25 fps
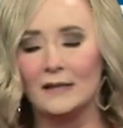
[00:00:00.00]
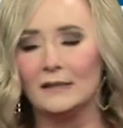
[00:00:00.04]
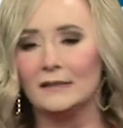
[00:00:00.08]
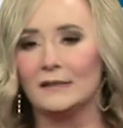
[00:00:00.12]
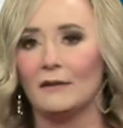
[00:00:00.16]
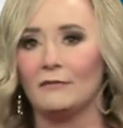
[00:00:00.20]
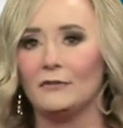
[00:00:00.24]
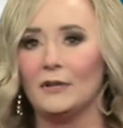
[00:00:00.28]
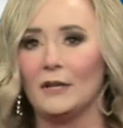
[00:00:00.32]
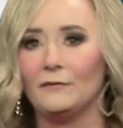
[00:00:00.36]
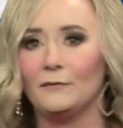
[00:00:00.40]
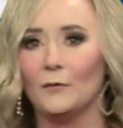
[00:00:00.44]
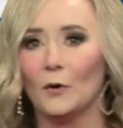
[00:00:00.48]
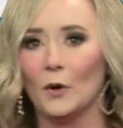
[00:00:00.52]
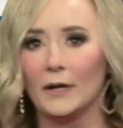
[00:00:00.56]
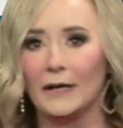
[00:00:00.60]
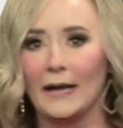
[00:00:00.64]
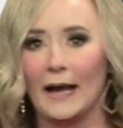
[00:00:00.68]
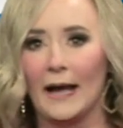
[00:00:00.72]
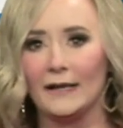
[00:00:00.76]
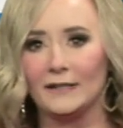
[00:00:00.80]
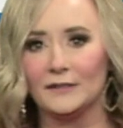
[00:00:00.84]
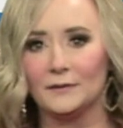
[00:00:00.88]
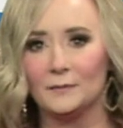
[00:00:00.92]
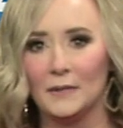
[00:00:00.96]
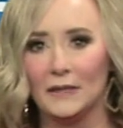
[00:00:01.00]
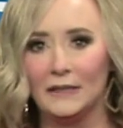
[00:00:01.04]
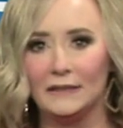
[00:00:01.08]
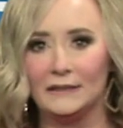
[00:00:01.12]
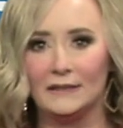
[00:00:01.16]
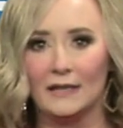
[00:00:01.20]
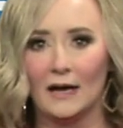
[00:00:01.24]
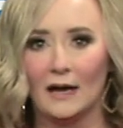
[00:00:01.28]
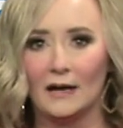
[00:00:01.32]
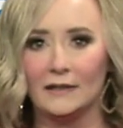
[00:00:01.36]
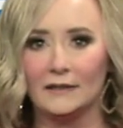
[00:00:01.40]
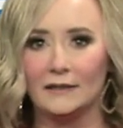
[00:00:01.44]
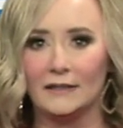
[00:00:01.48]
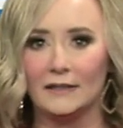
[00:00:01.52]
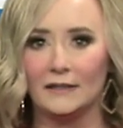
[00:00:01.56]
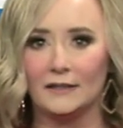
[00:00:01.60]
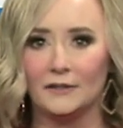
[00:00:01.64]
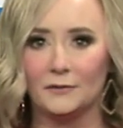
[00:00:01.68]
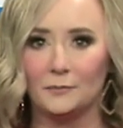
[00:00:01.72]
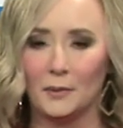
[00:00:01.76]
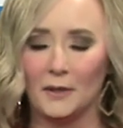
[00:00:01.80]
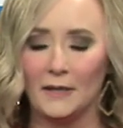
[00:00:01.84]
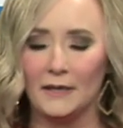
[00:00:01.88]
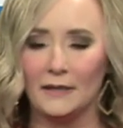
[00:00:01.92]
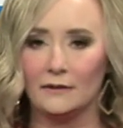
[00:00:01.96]
Seven day forecast mid
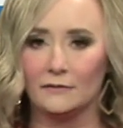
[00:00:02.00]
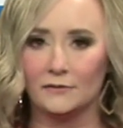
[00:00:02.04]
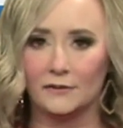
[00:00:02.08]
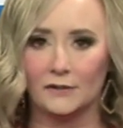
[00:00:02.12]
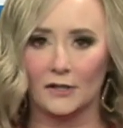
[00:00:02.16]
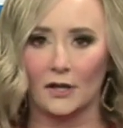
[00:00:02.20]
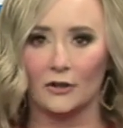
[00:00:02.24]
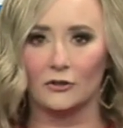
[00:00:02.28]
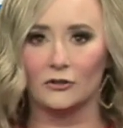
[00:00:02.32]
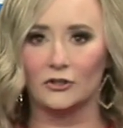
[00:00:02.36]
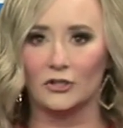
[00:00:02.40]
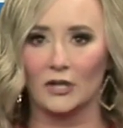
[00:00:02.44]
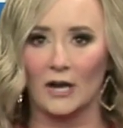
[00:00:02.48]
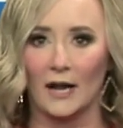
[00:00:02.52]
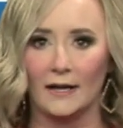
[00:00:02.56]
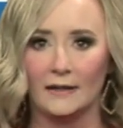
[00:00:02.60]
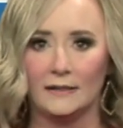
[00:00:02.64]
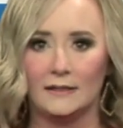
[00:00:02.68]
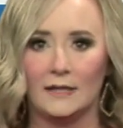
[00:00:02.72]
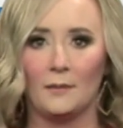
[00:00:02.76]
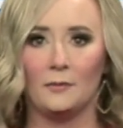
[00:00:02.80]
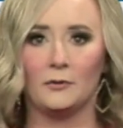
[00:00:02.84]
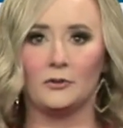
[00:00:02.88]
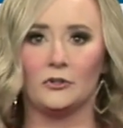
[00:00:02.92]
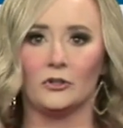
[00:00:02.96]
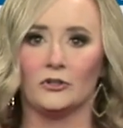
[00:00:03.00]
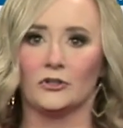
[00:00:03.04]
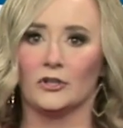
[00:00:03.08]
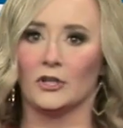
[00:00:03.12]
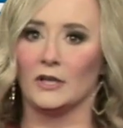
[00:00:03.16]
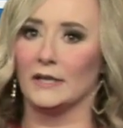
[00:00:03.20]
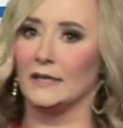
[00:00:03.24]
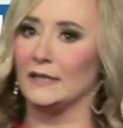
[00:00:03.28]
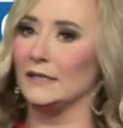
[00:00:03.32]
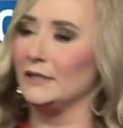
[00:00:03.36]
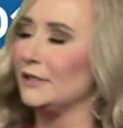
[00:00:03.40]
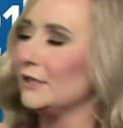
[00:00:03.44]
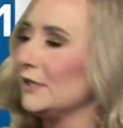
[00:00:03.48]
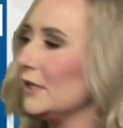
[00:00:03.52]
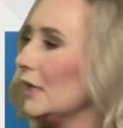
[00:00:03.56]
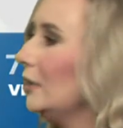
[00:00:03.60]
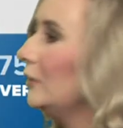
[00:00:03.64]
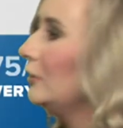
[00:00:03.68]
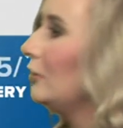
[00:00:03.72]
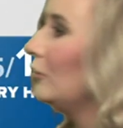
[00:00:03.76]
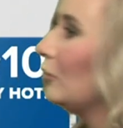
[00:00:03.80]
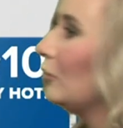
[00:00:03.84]
90s, plenty of sunshine. Temperature is going to continue